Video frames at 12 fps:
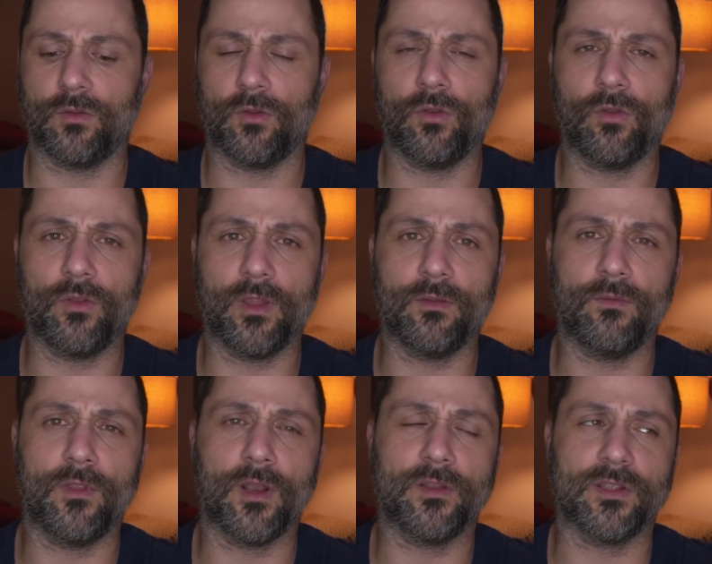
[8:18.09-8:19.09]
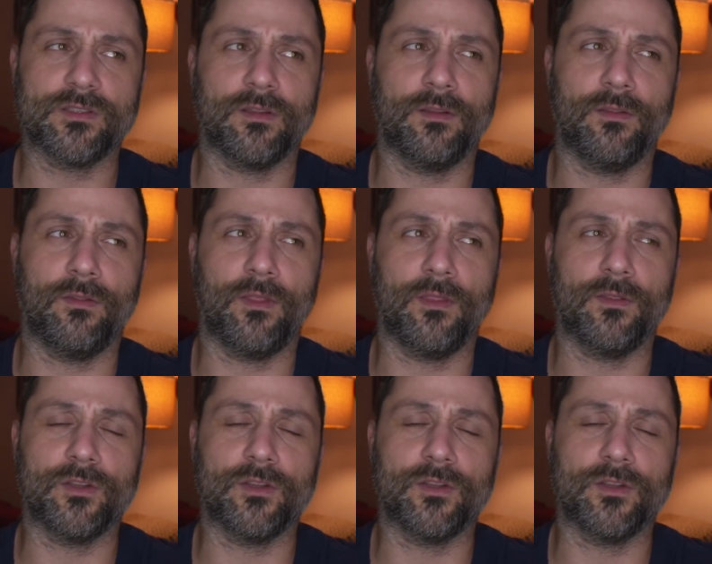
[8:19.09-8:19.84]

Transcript: The, there does the,